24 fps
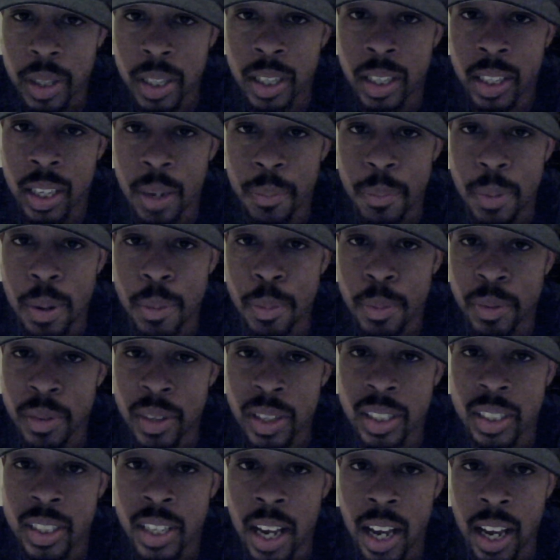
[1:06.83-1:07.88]
put the clip up of
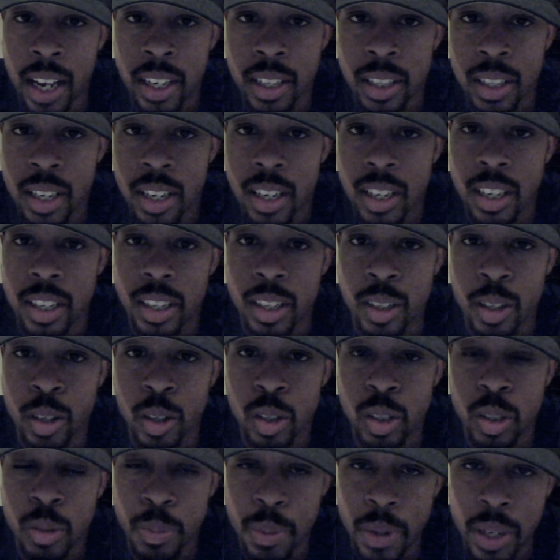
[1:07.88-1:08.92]
this guy,
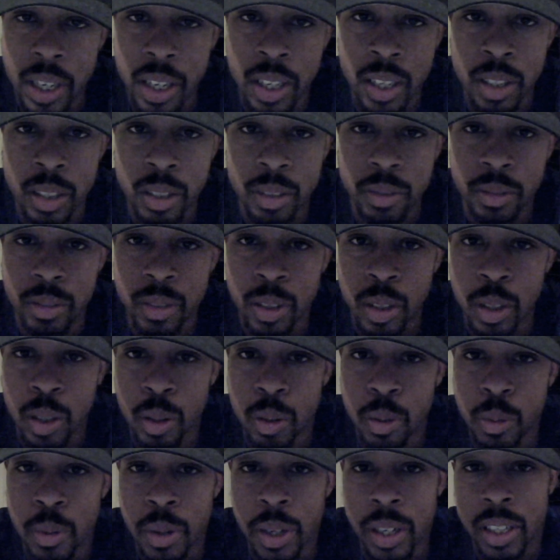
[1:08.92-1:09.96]
speaking,
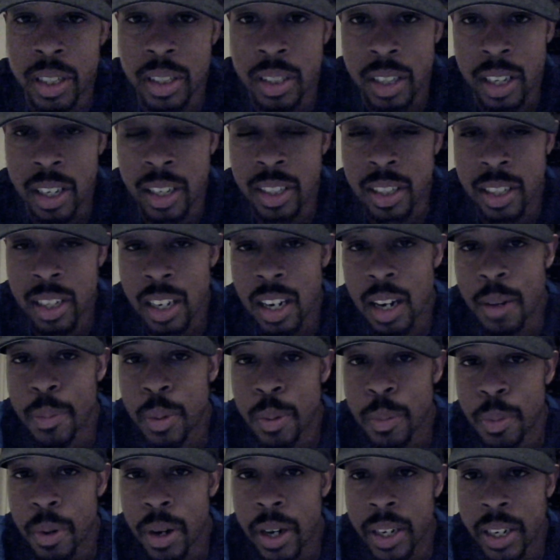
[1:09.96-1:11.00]
what he says, and then I'm
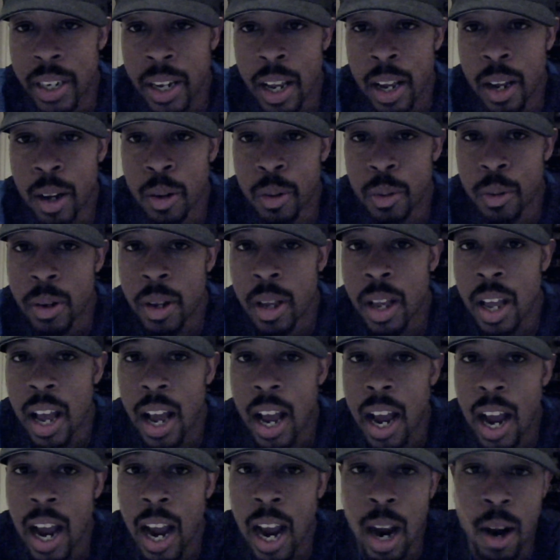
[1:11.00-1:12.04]
going to break down
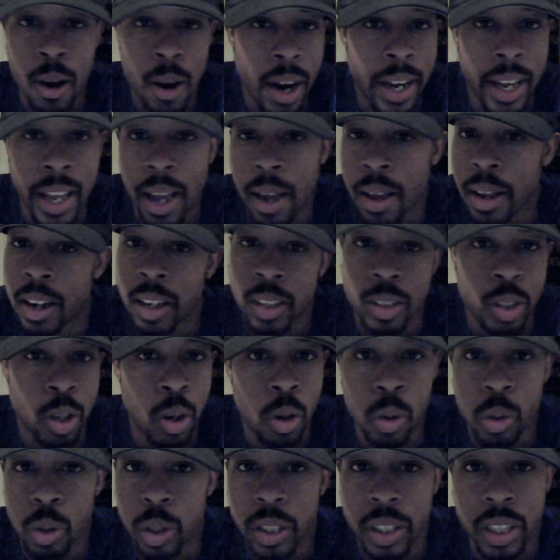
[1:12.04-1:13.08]
how I got a
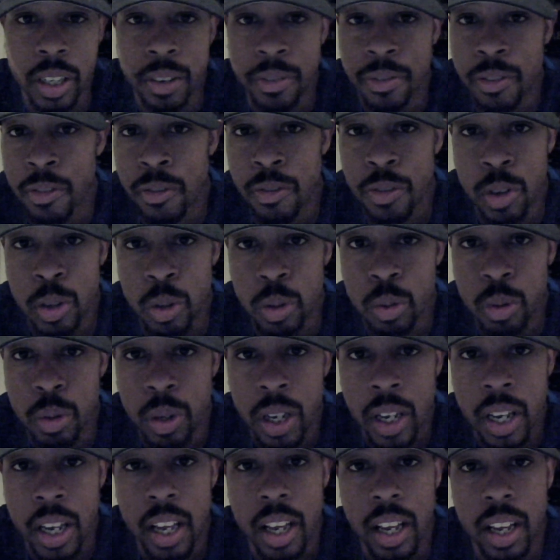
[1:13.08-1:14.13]
totally different
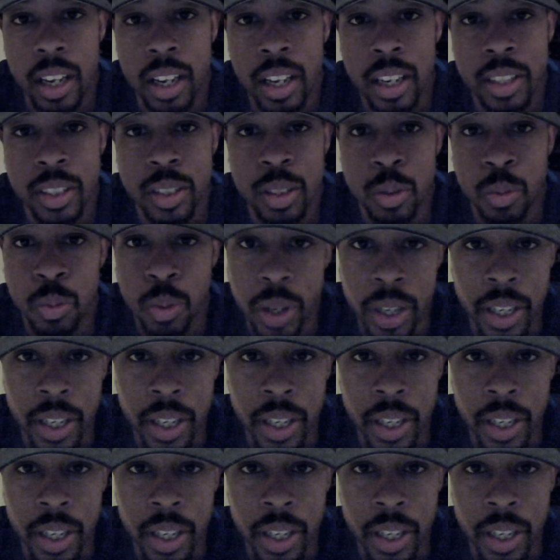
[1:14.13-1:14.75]
view as to